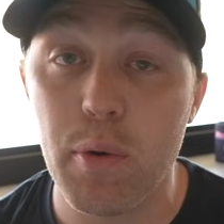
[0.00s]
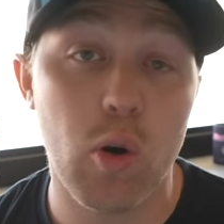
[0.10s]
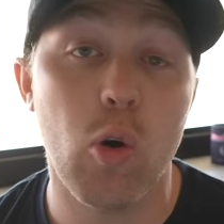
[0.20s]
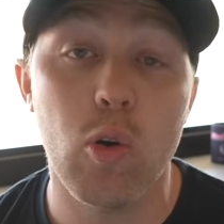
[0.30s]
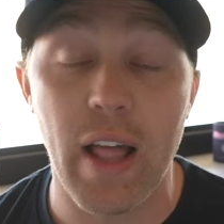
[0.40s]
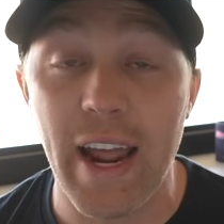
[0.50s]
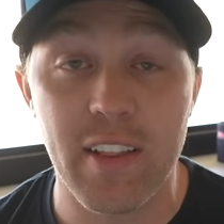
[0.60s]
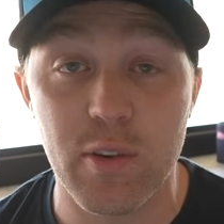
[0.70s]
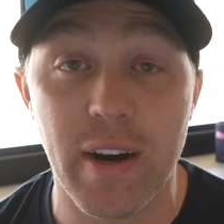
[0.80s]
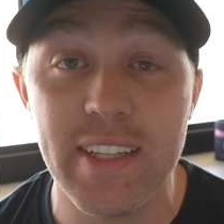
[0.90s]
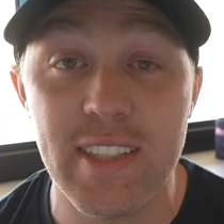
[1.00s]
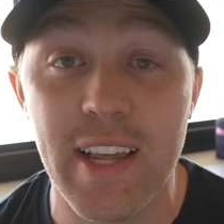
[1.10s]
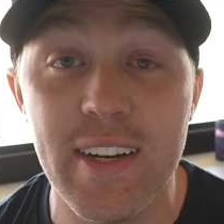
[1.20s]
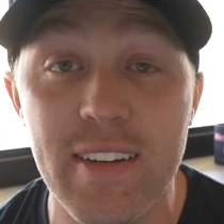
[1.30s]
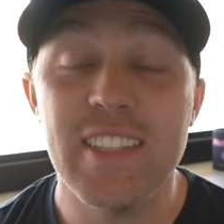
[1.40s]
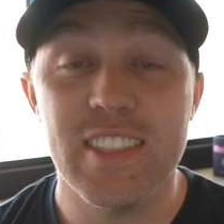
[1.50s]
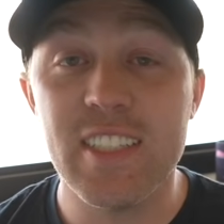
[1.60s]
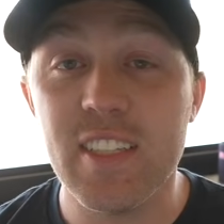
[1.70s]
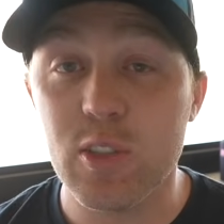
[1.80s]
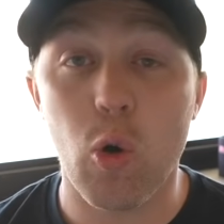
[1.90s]
were all out of the race then. And
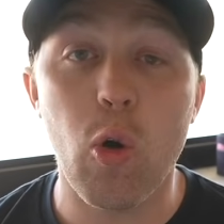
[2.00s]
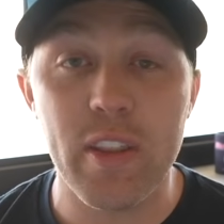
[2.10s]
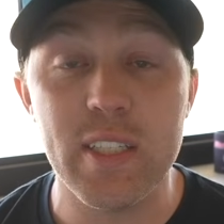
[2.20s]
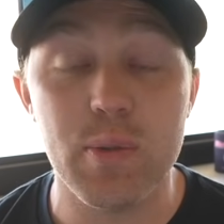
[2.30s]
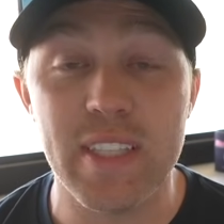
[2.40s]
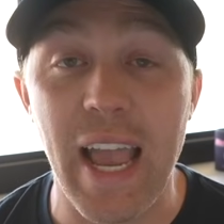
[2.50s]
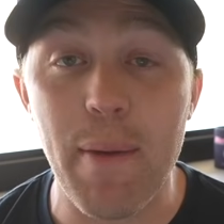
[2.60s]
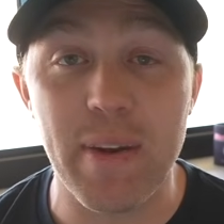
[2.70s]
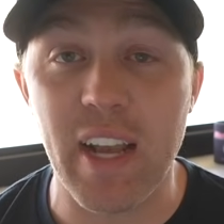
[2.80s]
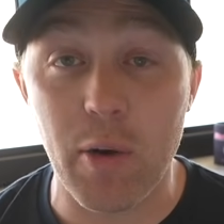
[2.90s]
just as all this was happening,